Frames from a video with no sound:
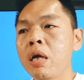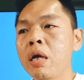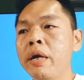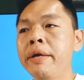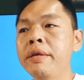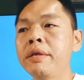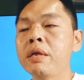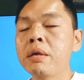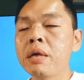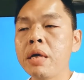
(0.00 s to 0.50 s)

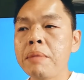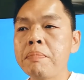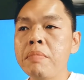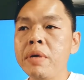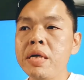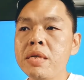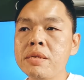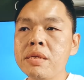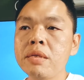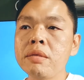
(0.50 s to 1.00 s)
and the
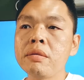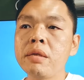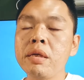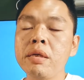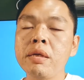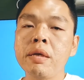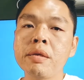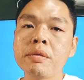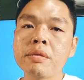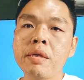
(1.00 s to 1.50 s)
amazing
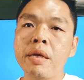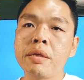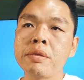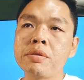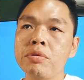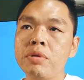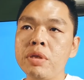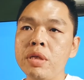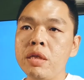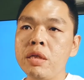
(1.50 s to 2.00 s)
thing is
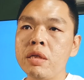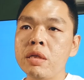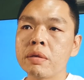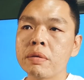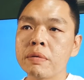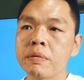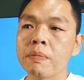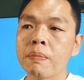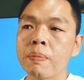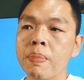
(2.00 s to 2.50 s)
actually
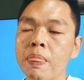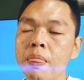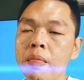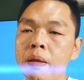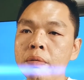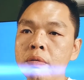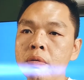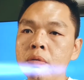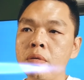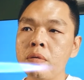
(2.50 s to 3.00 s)

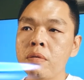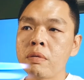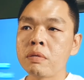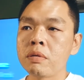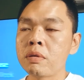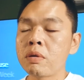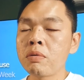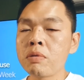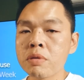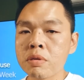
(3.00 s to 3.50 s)

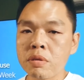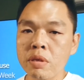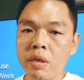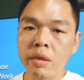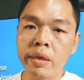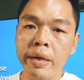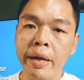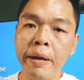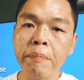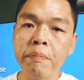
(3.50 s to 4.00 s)
those
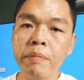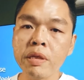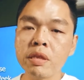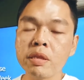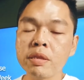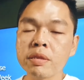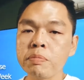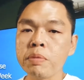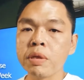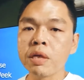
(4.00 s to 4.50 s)
things happen
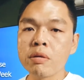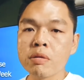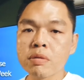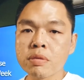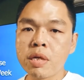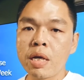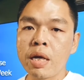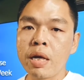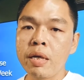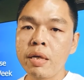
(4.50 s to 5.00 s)
is
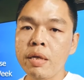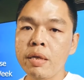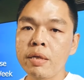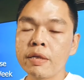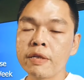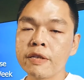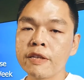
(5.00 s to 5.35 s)
because I